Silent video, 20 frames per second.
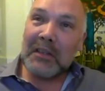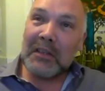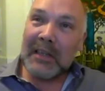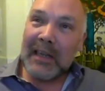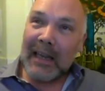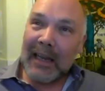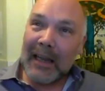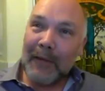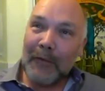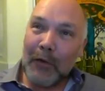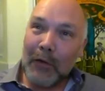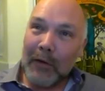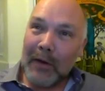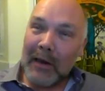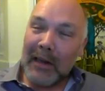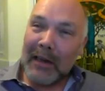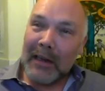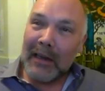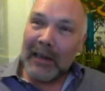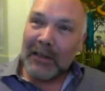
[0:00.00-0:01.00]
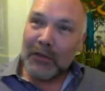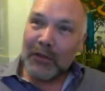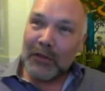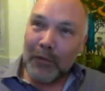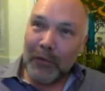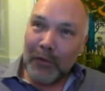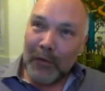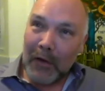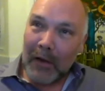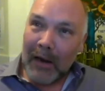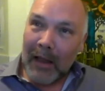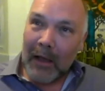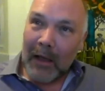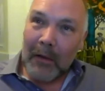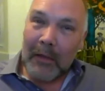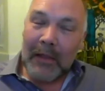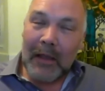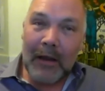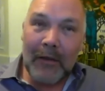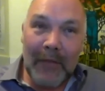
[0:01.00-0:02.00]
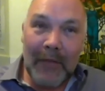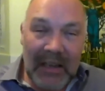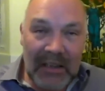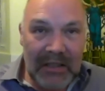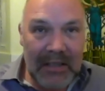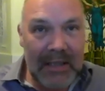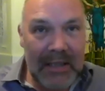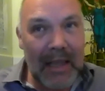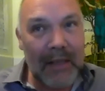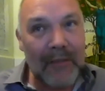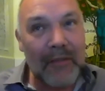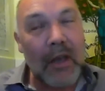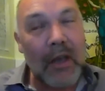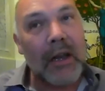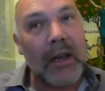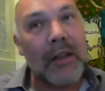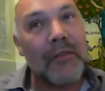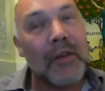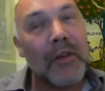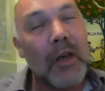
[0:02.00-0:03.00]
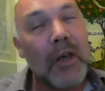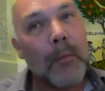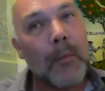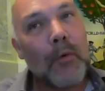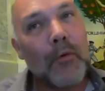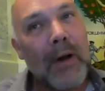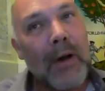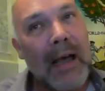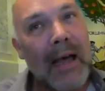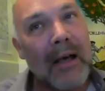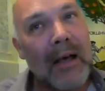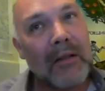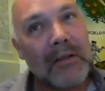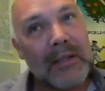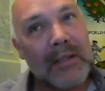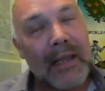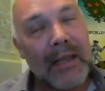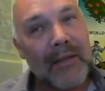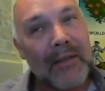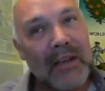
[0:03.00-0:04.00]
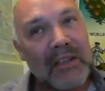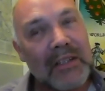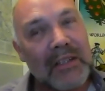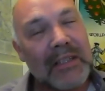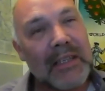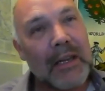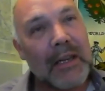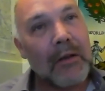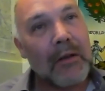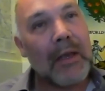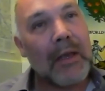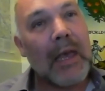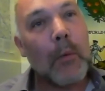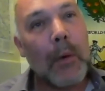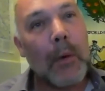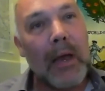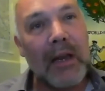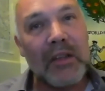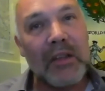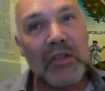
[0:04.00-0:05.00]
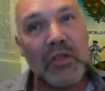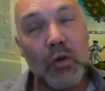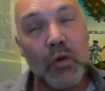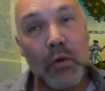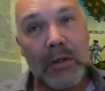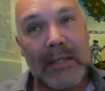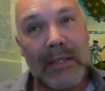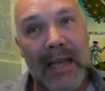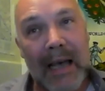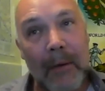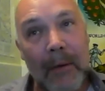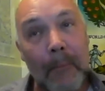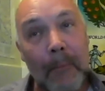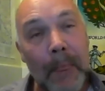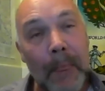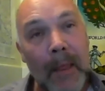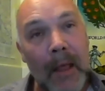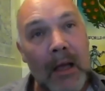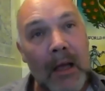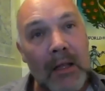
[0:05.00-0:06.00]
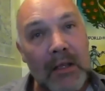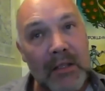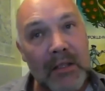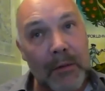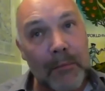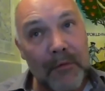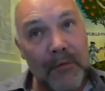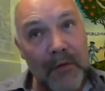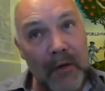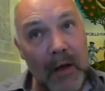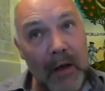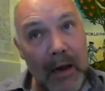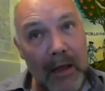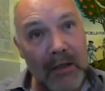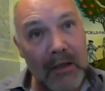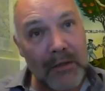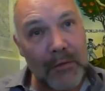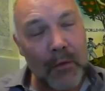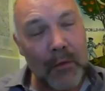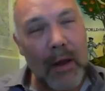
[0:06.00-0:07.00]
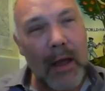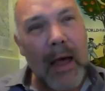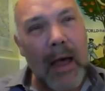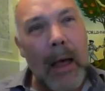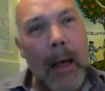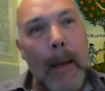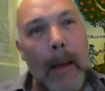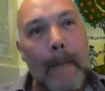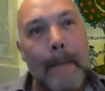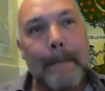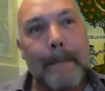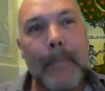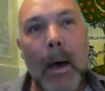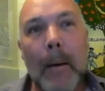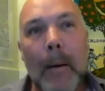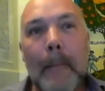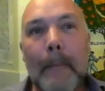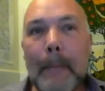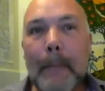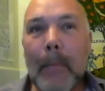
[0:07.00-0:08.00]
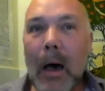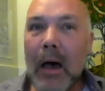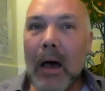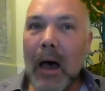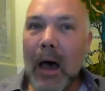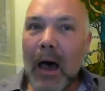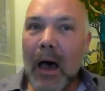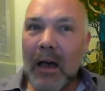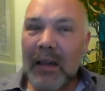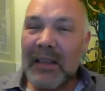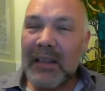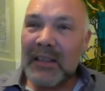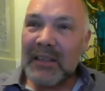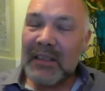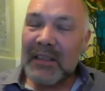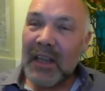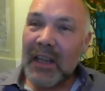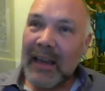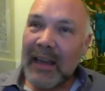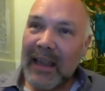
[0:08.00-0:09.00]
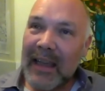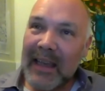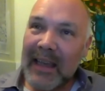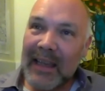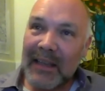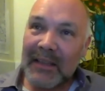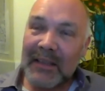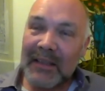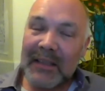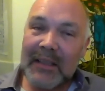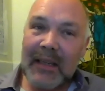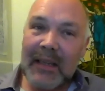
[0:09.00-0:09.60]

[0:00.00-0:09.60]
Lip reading: going to give you an initial furlough. And eventually they've kind of come around and they've actually said, okay, we're going to sort out some furloughs for it. But our concern is